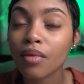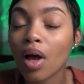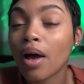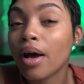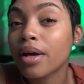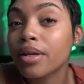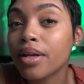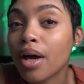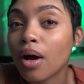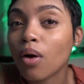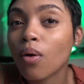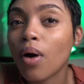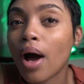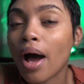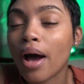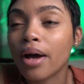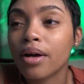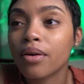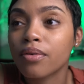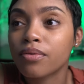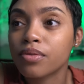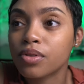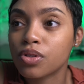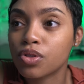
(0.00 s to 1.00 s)
I now
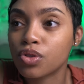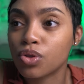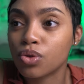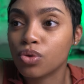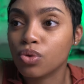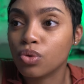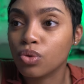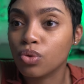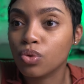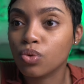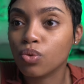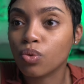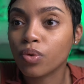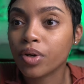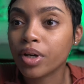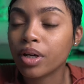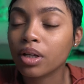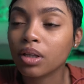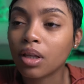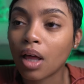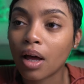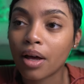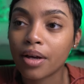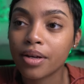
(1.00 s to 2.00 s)
have to
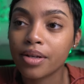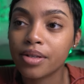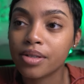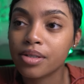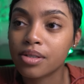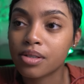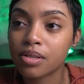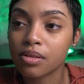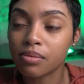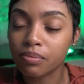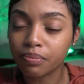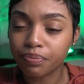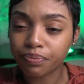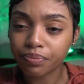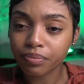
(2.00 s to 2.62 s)
realize